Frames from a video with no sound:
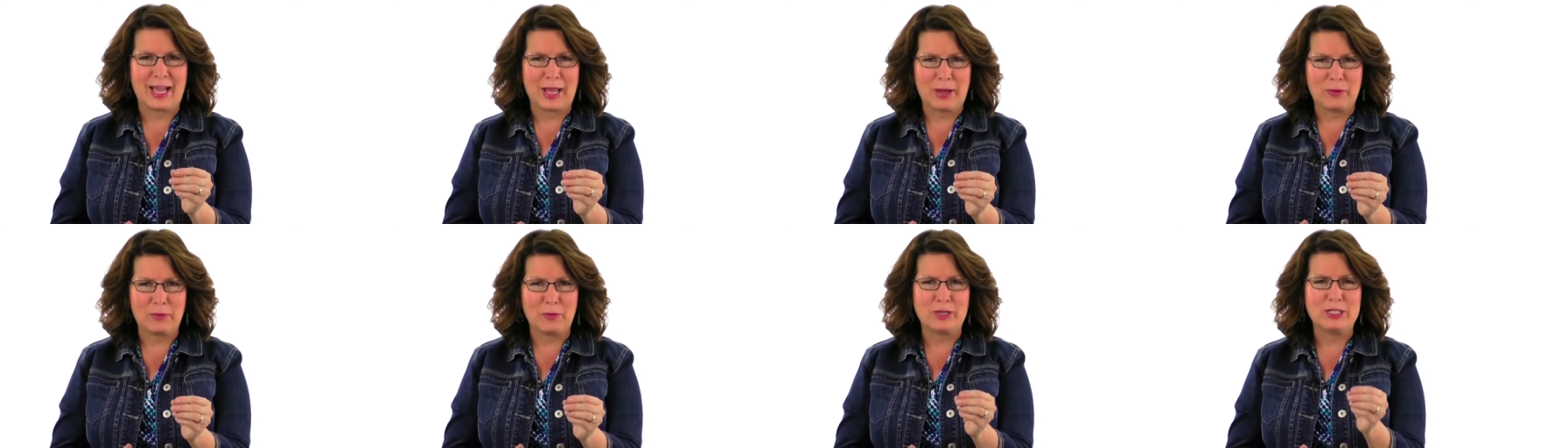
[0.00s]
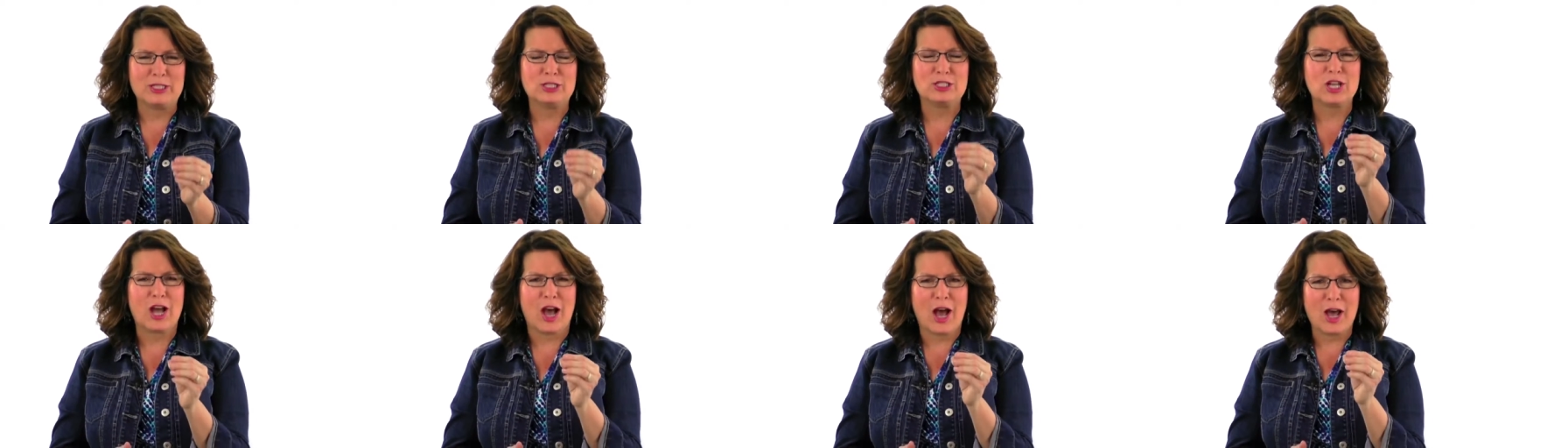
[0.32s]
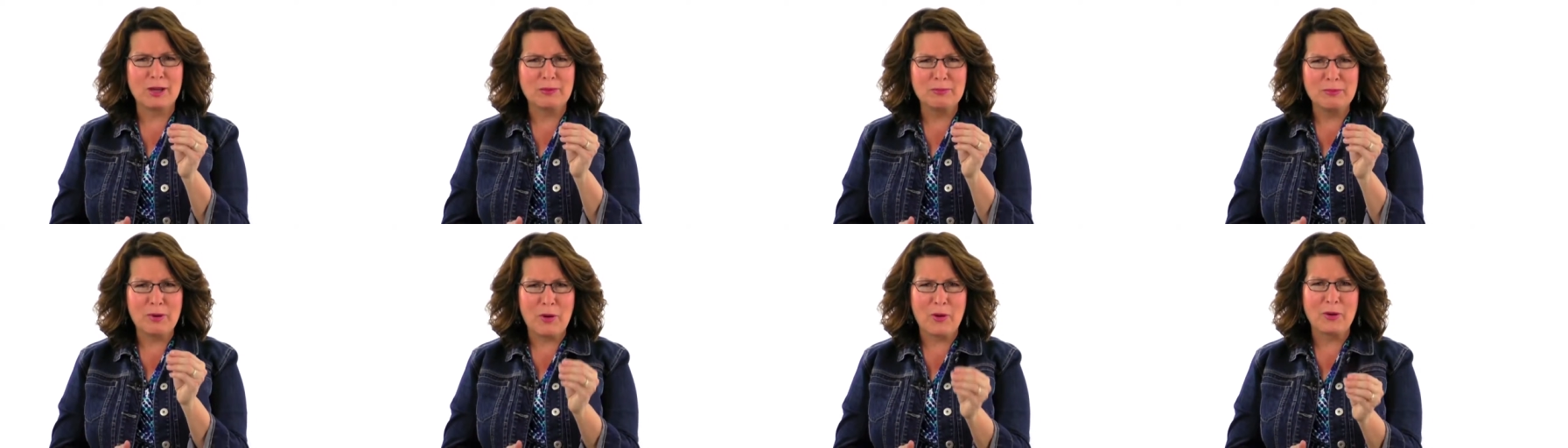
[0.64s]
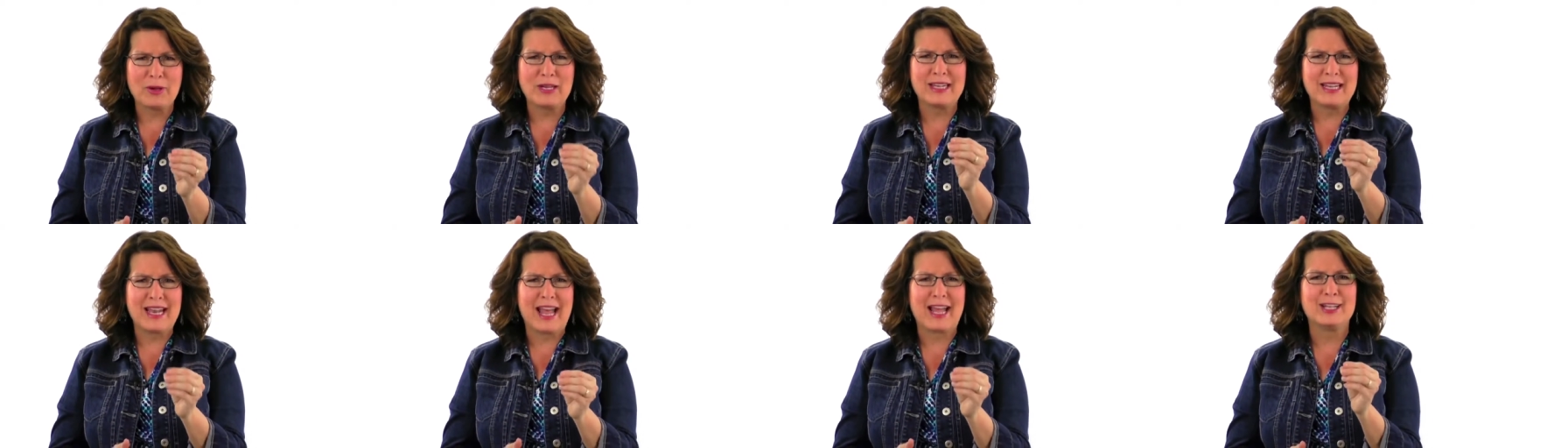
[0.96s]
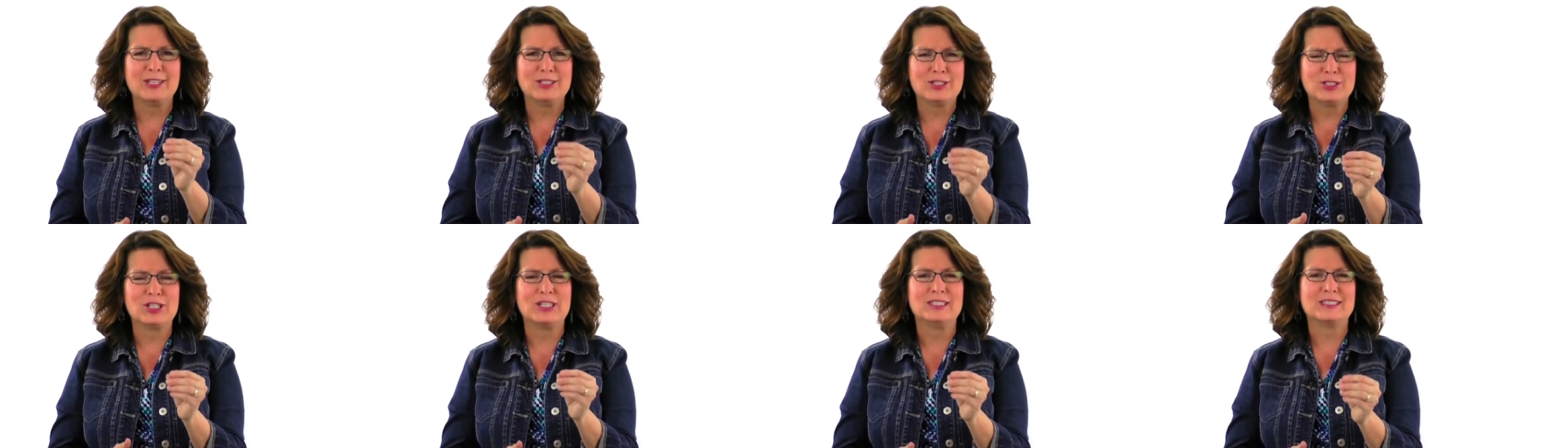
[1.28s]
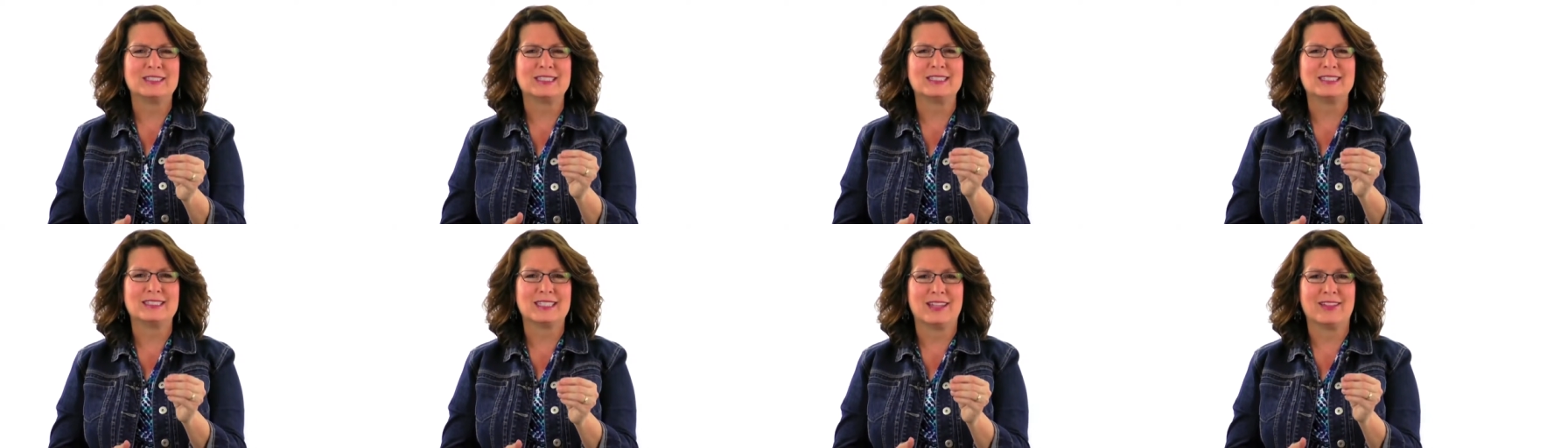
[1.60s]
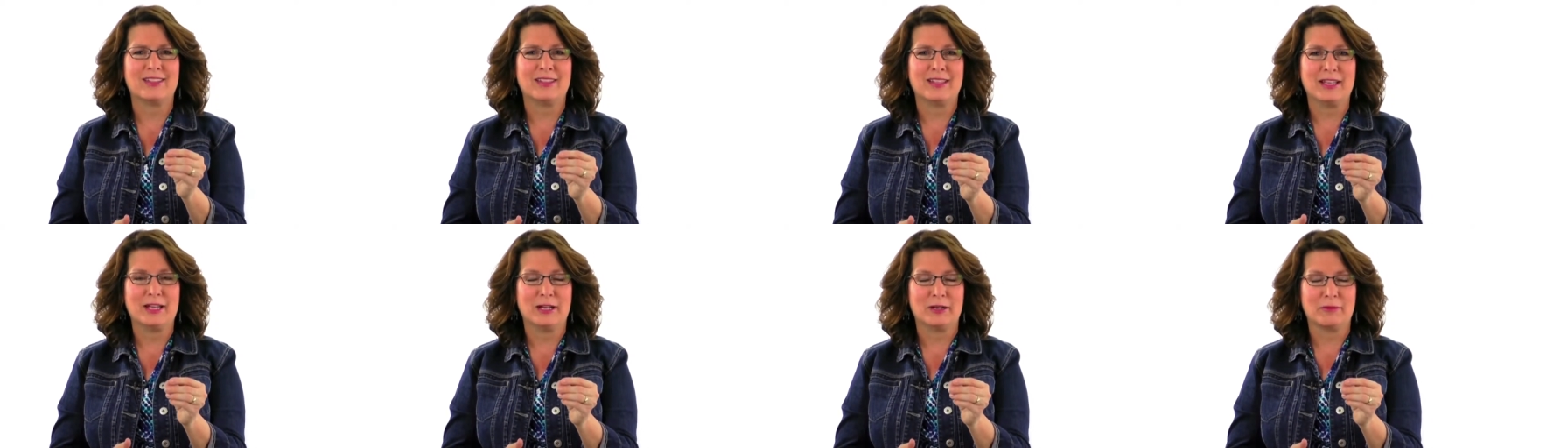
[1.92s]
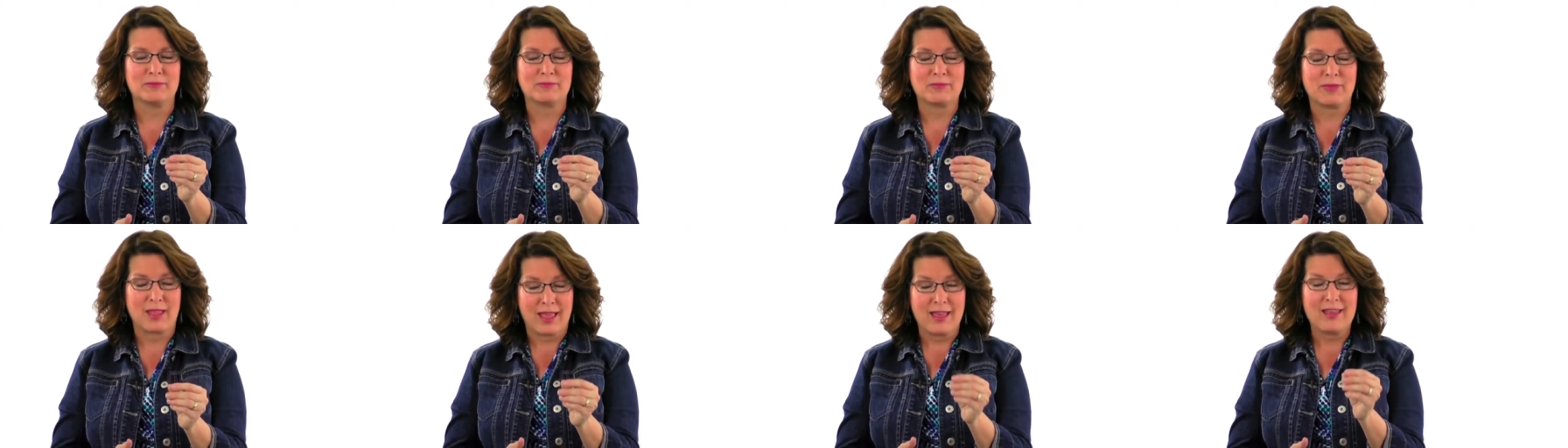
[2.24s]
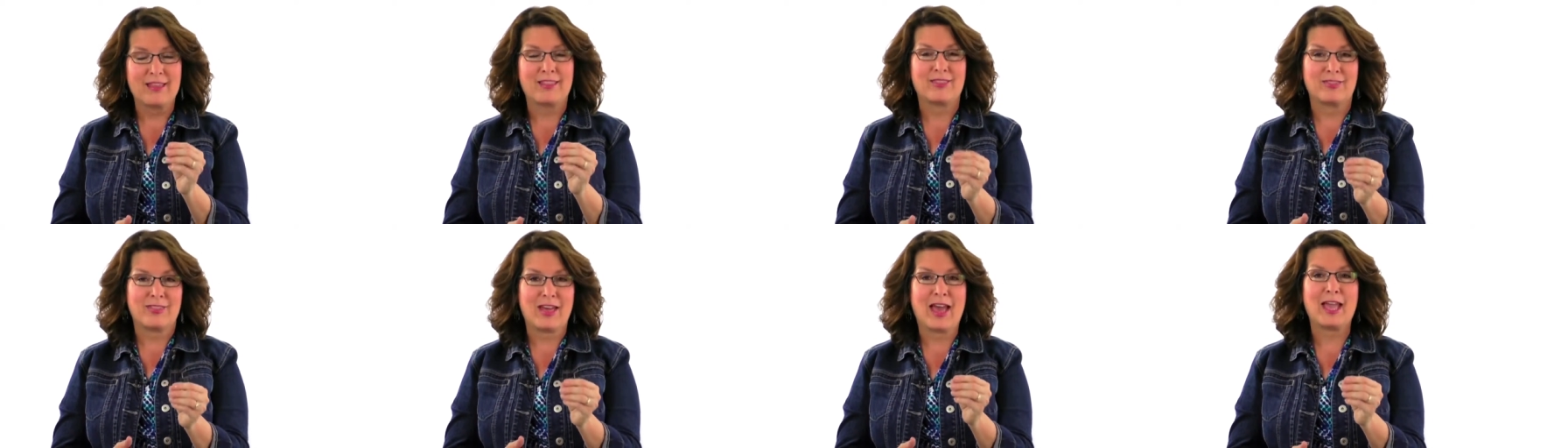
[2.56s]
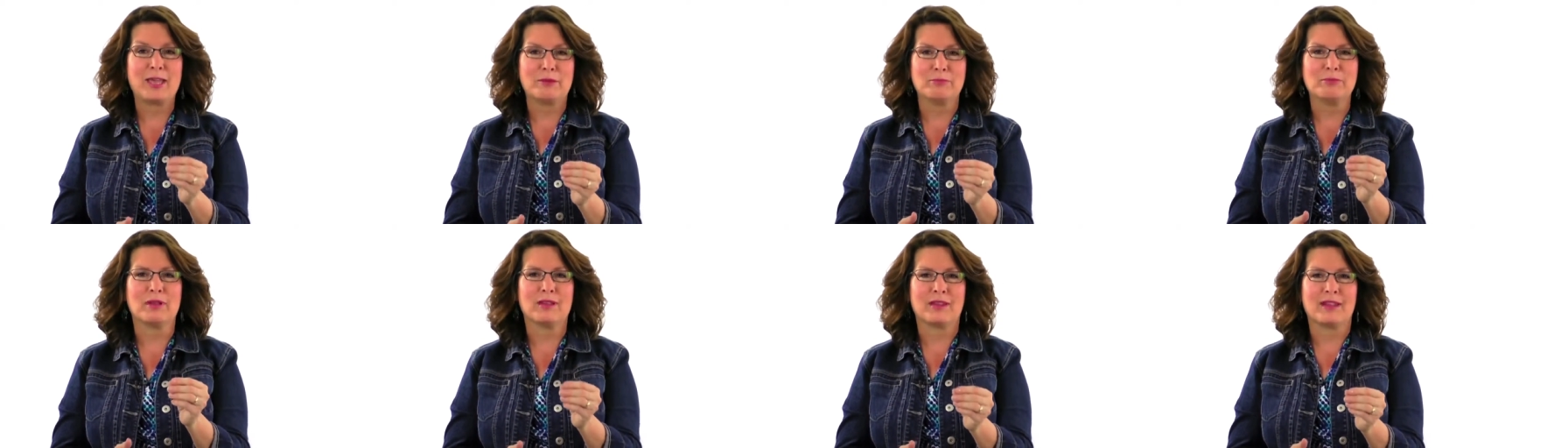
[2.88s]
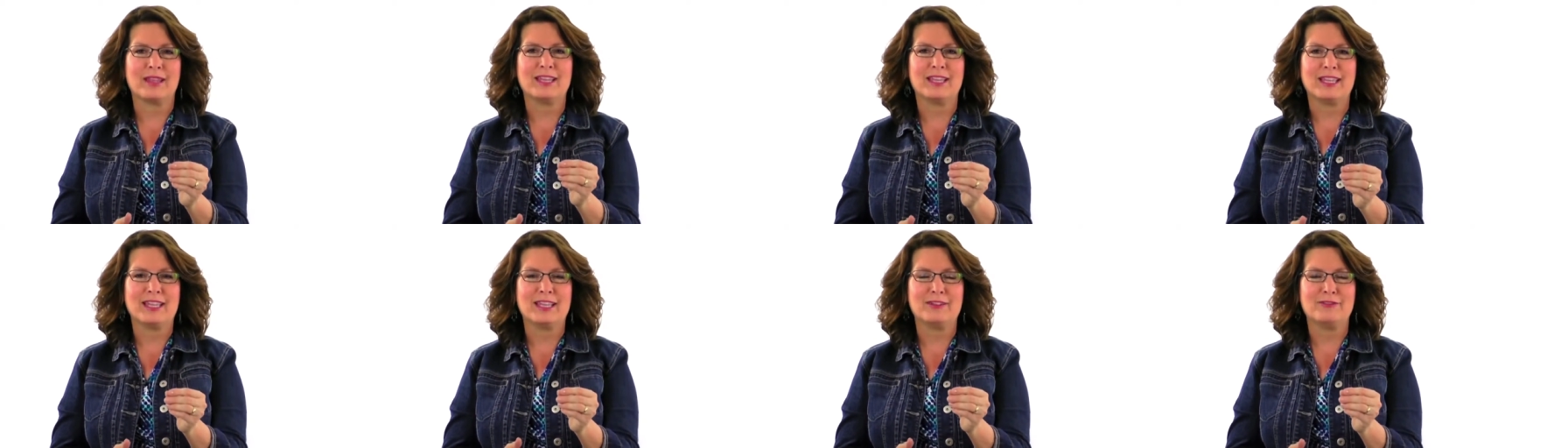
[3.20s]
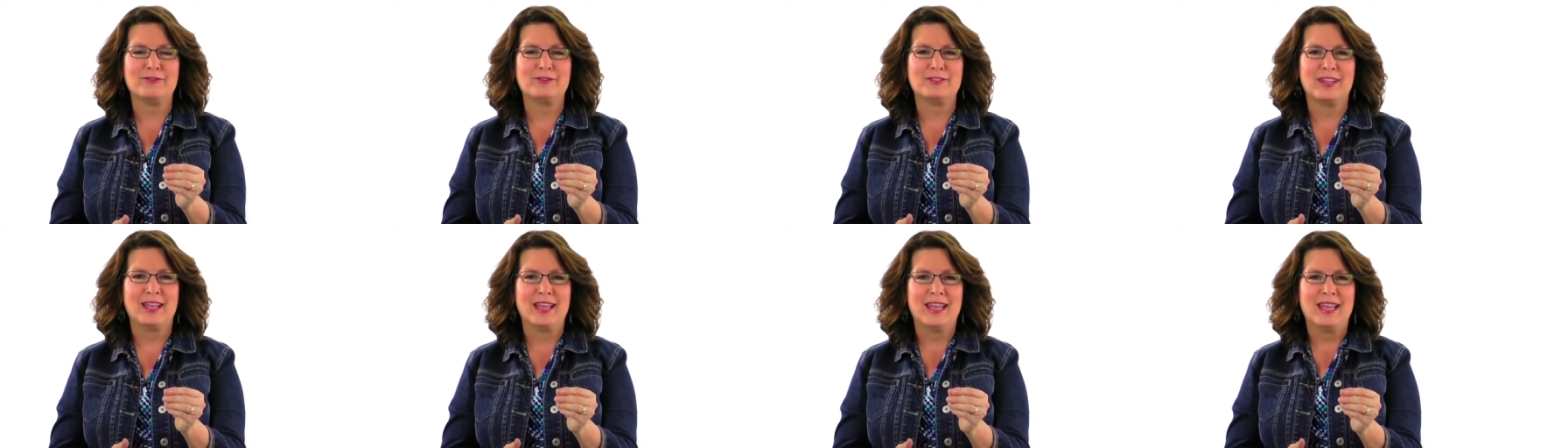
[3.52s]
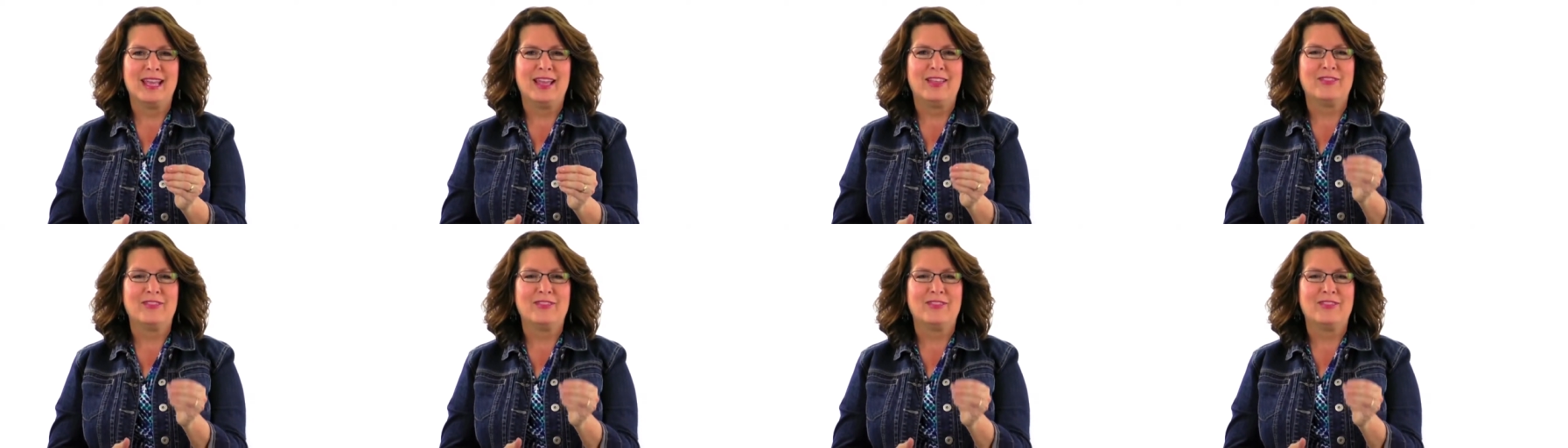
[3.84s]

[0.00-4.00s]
And when John pointed out Jesus to them, they believed.